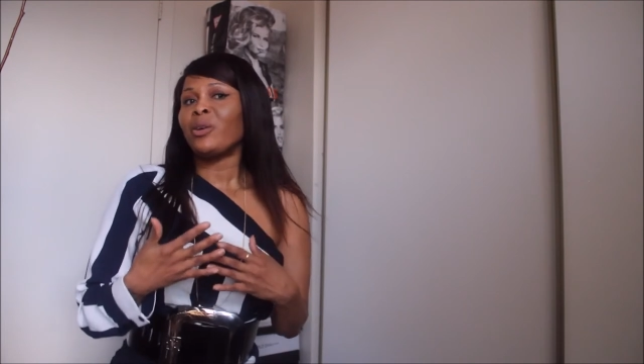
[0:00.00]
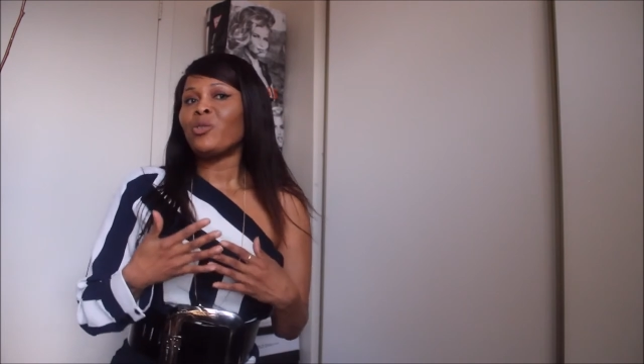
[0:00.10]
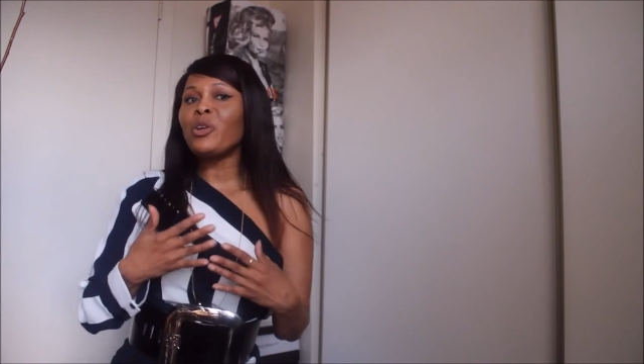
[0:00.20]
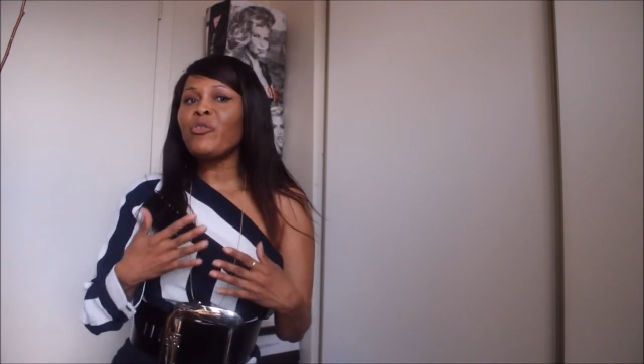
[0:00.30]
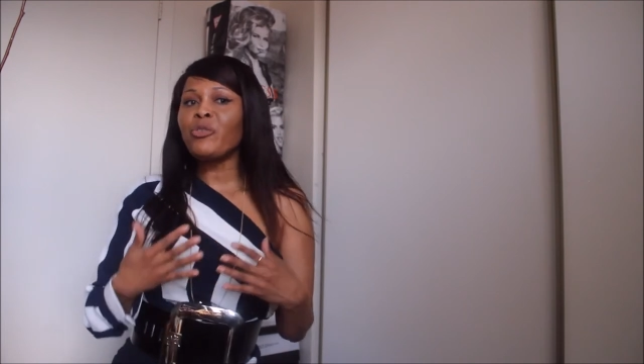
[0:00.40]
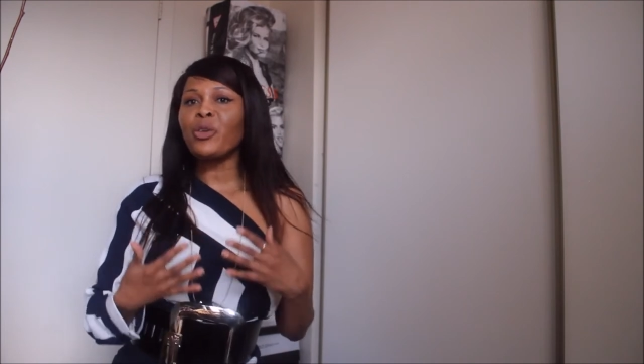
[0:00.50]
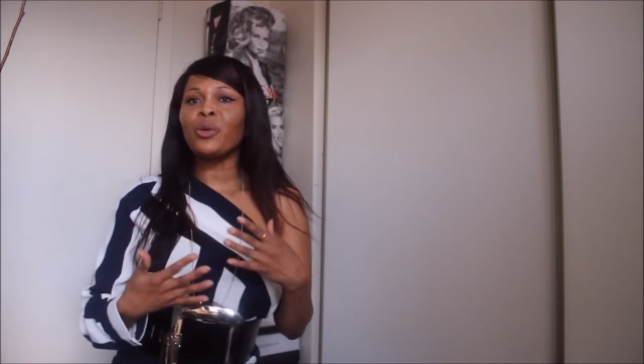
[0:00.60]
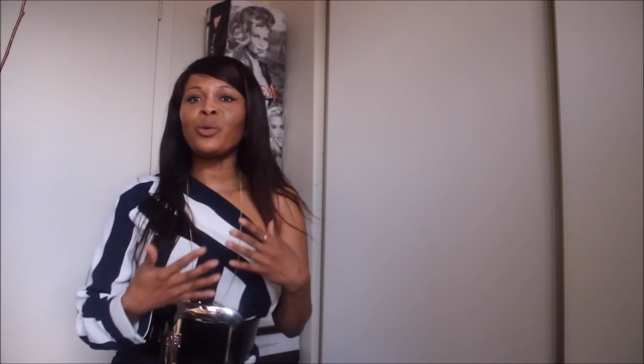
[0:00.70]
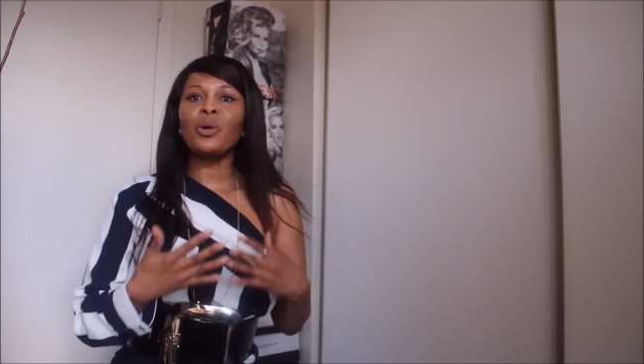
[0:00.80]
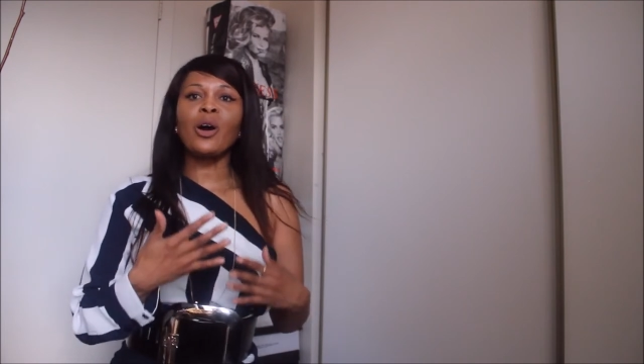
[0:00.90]

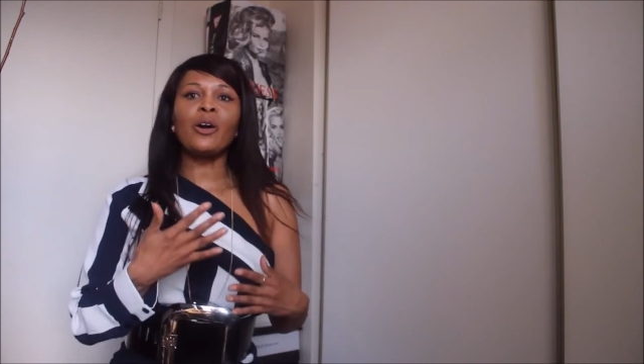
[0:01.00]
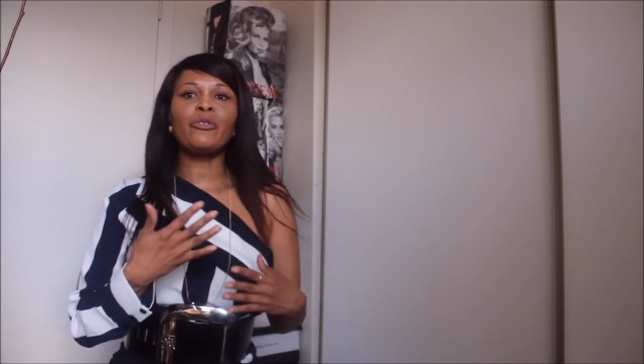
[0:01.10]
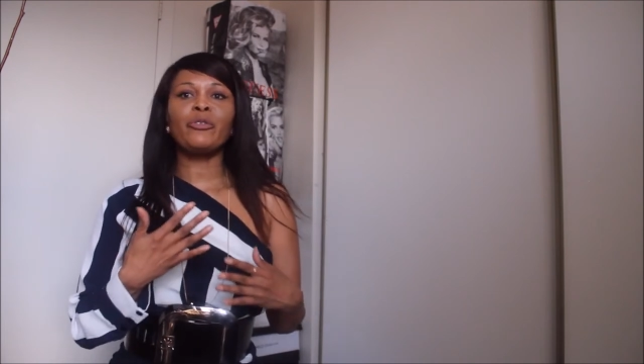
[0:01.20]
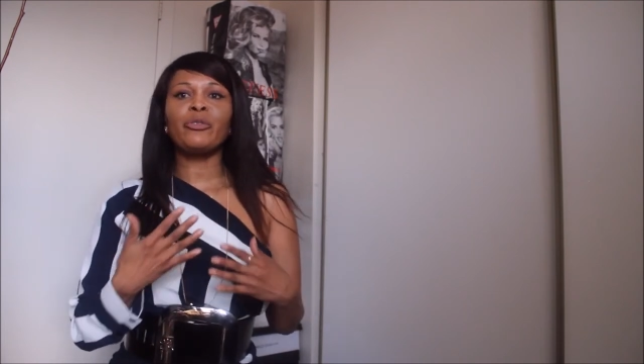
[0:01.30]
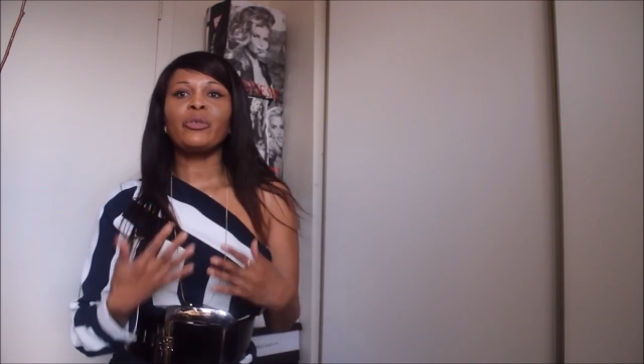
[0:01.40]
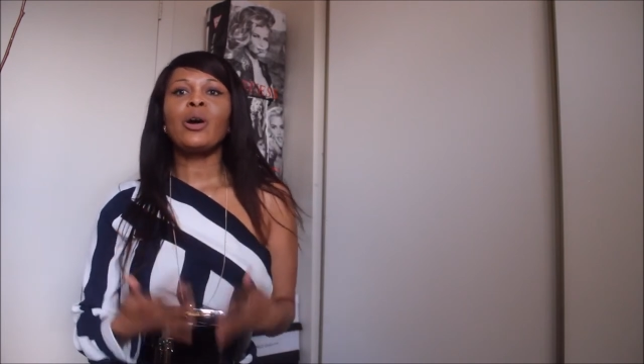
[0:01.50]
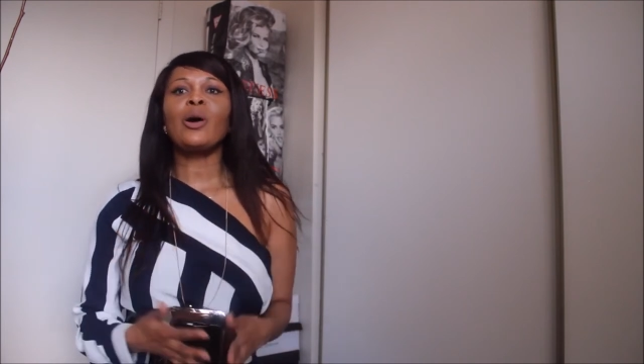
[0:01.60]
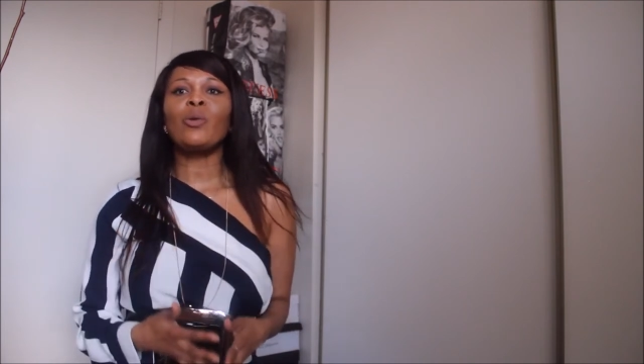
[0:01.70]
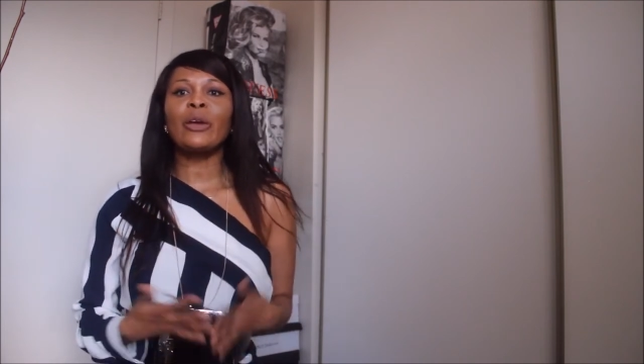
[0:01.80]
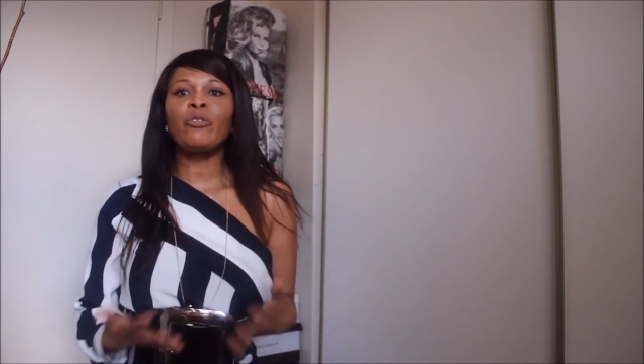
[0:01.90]
review of
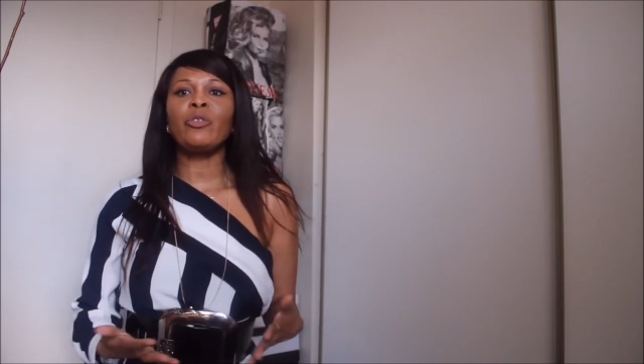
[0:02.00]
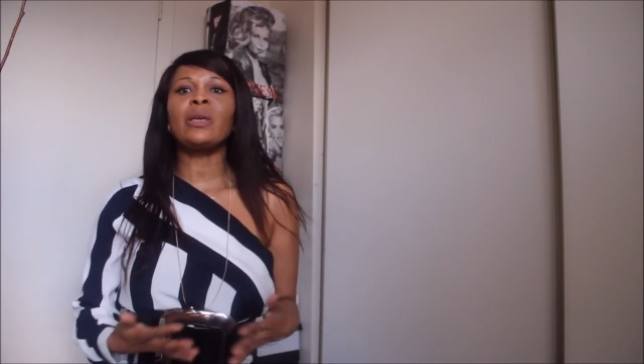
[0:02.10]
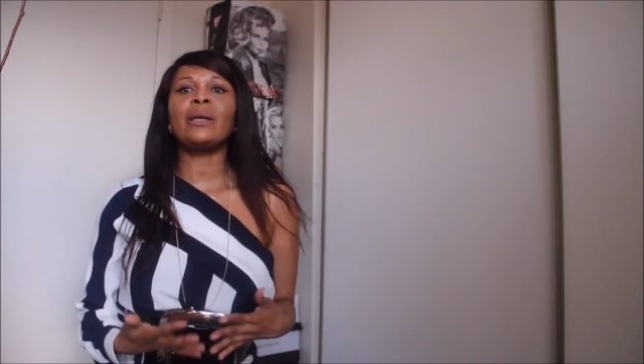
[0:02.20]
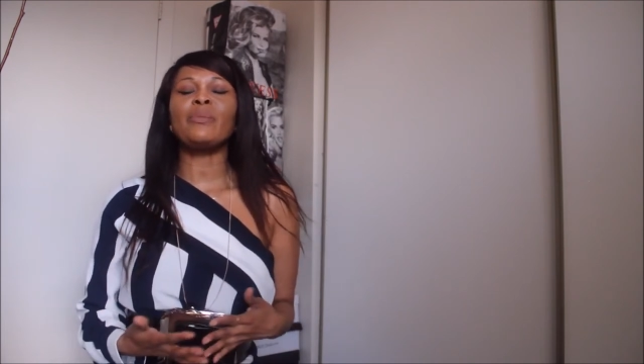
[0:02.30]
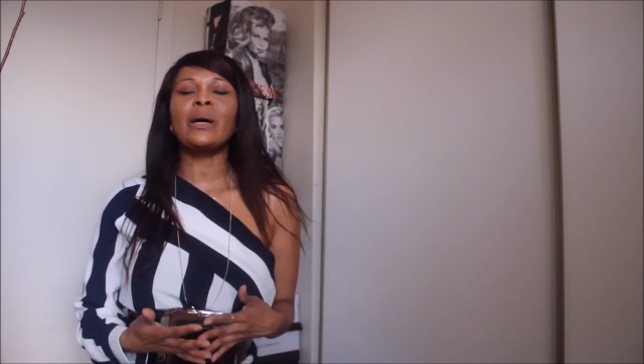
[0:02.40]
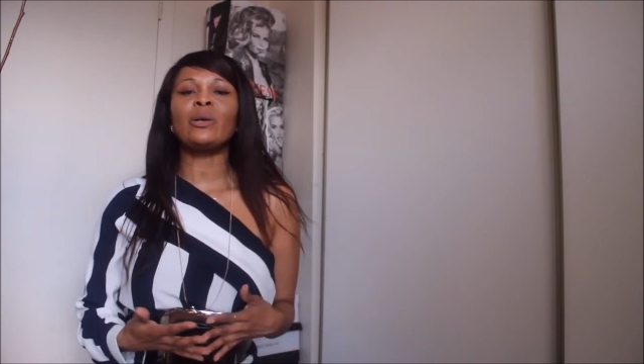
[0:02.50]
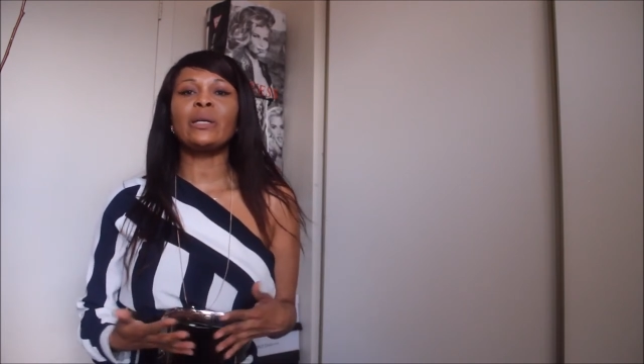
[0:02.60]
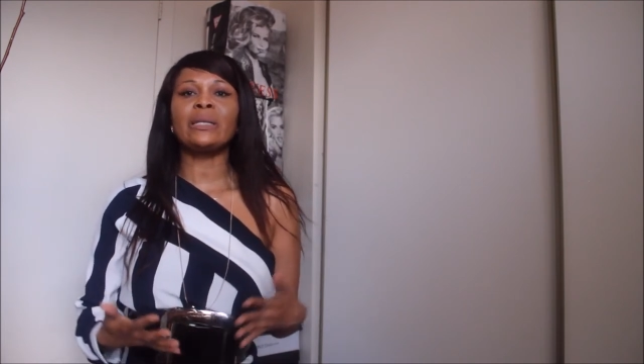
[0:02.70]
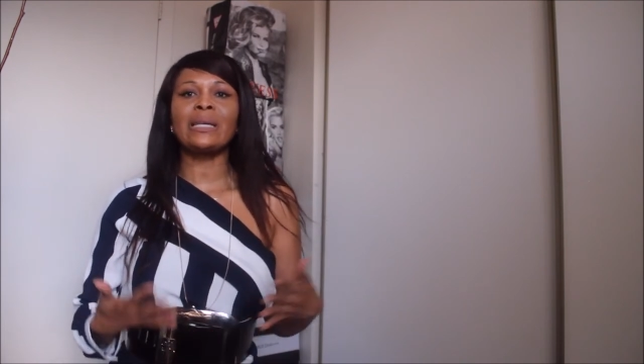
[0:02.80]
how I feel about it